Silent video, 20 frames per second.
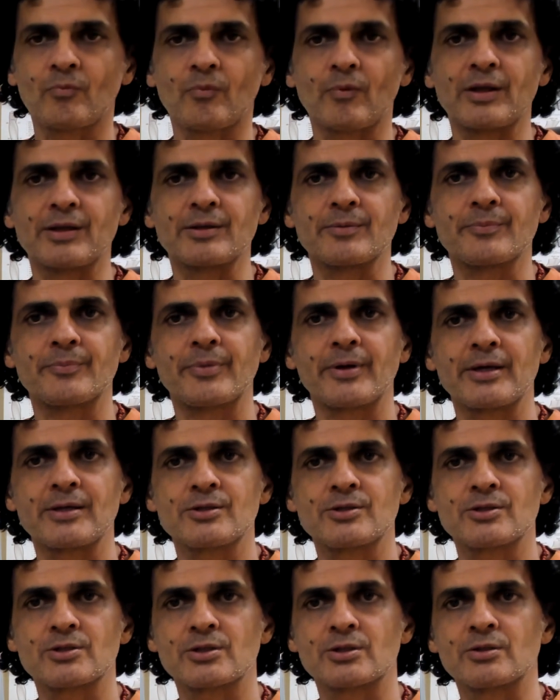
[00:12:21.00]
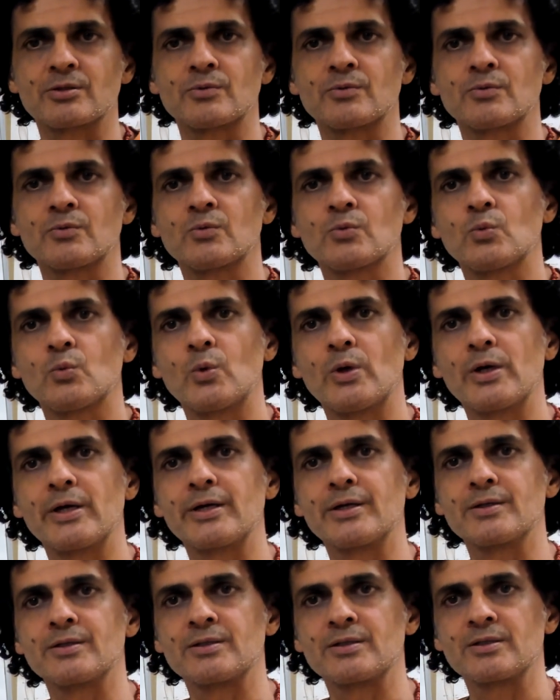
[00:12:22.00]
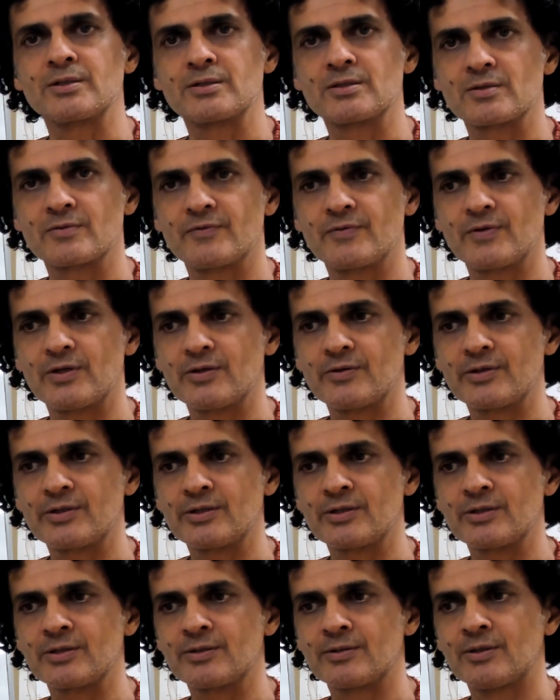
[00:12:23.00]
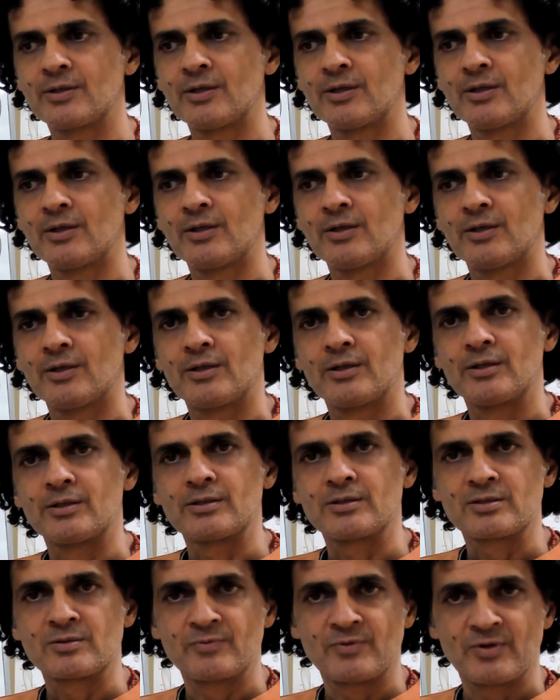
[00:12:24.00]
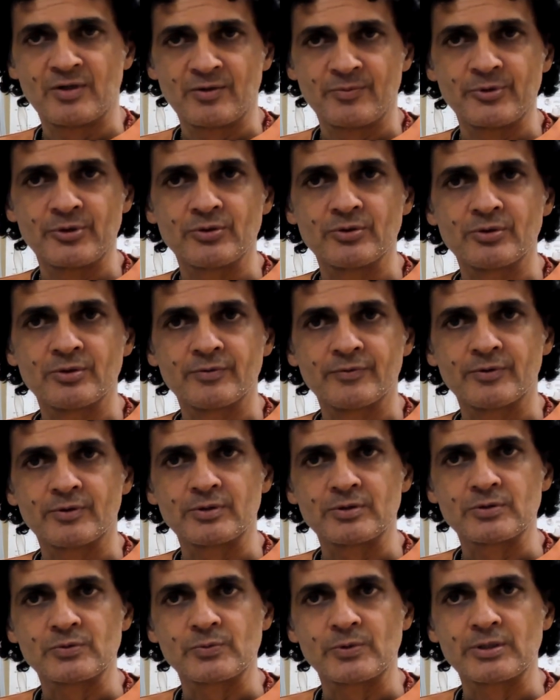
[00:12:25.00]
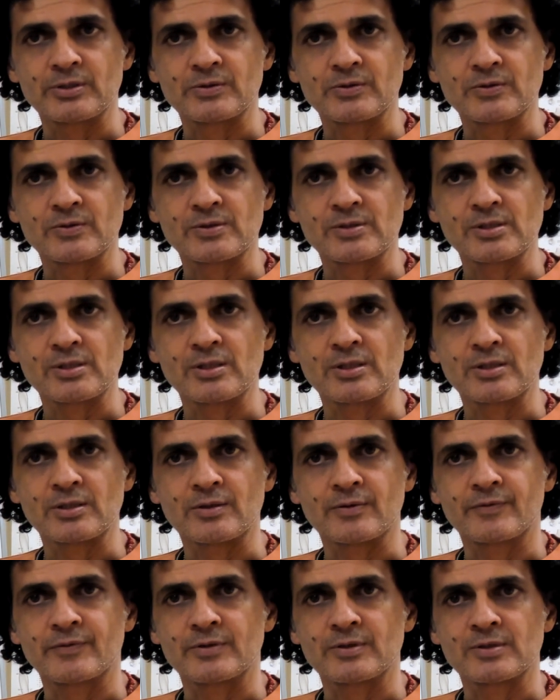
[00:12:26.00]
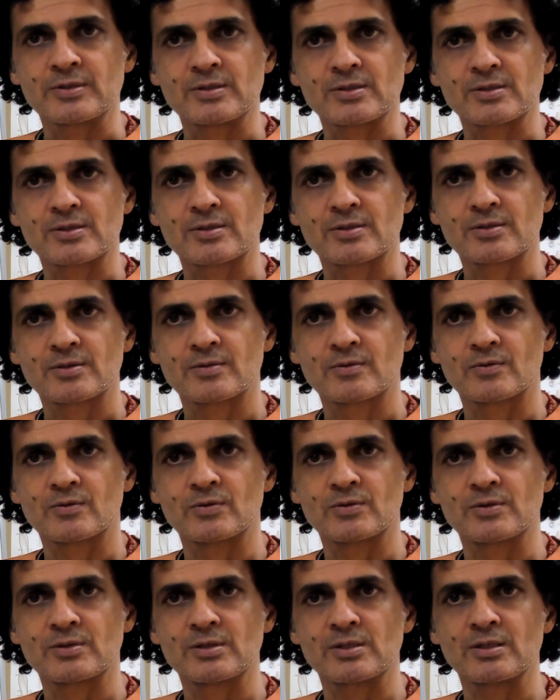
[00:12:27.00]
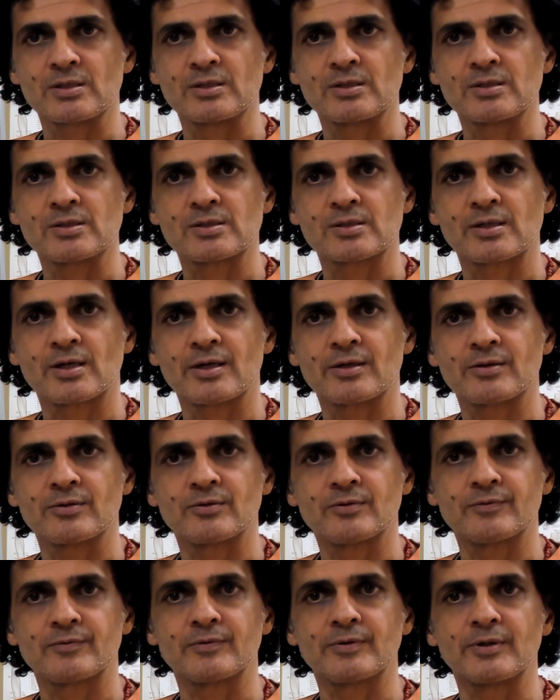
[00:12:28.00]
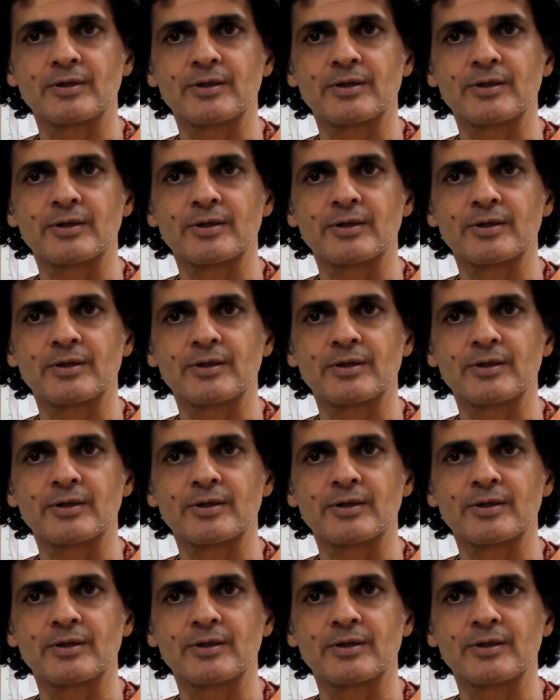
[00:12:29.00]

a patient way, and it's very beautiful as well to see if it's you see this kind of